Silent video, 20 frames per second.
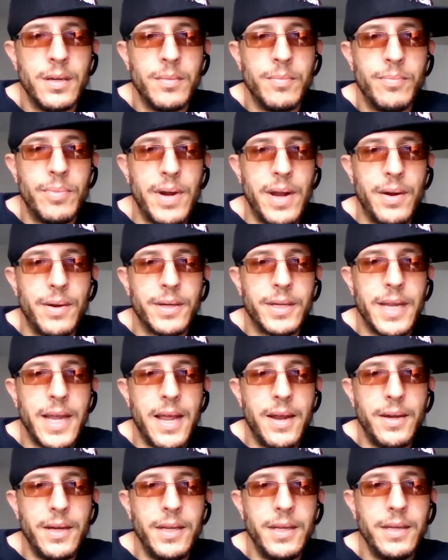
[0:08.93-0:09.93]
Broward
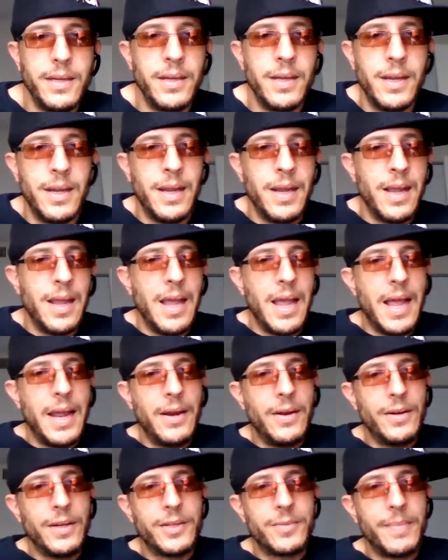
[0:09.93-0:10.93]
County. I
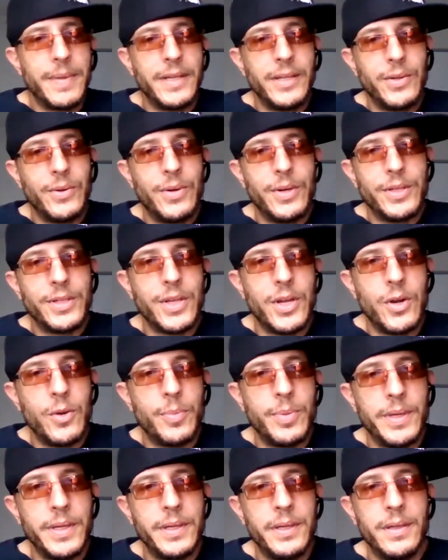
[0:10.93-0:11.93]
noticed my door's
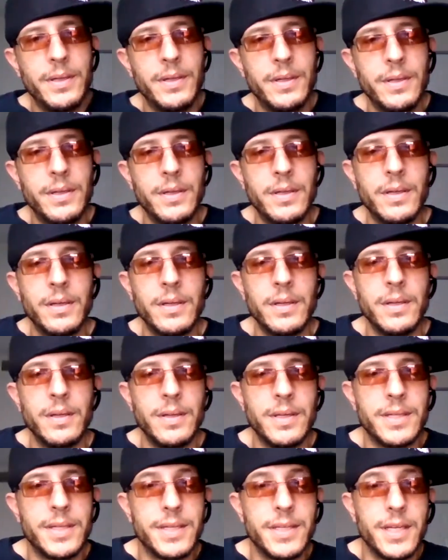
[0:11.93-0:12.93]
open.
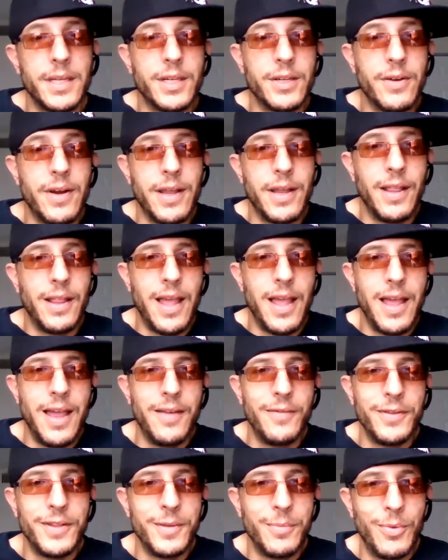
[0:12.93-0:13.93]
This is UnderGround Live
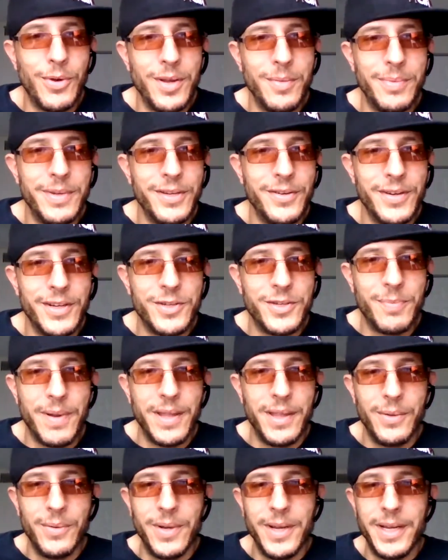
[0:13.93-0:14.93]
with your boy bGrynch, by
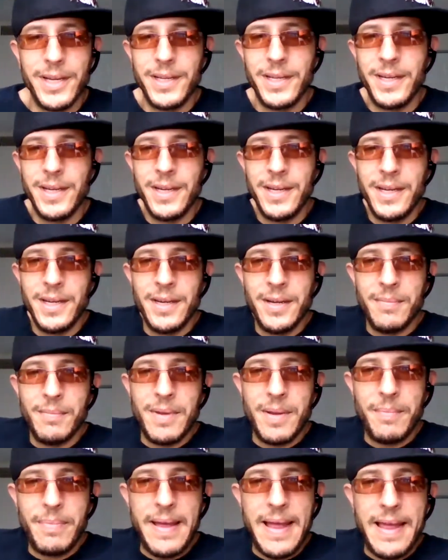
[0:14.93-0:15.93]
the way. My
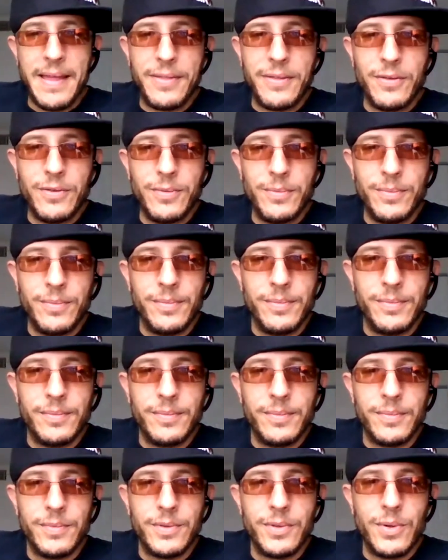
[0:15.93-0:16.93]
bathroom
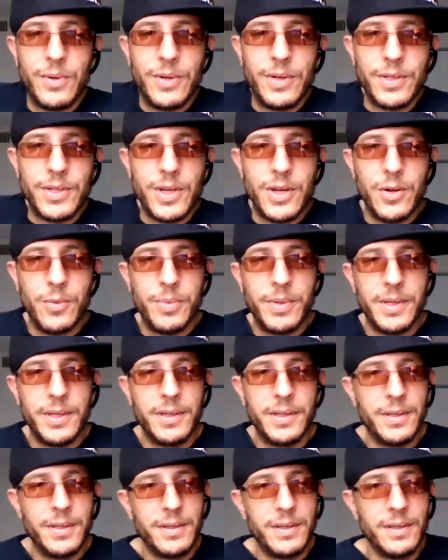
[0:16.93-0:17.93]
door is
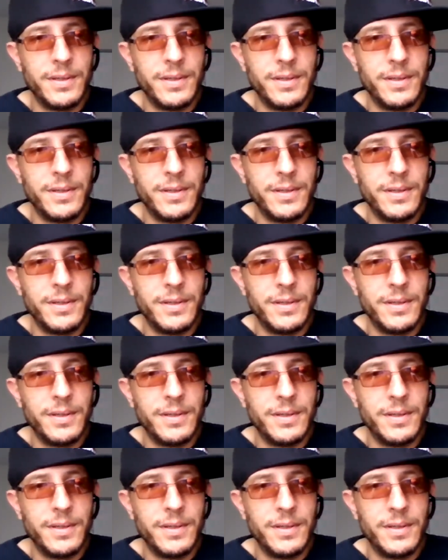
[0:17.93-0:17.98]
open.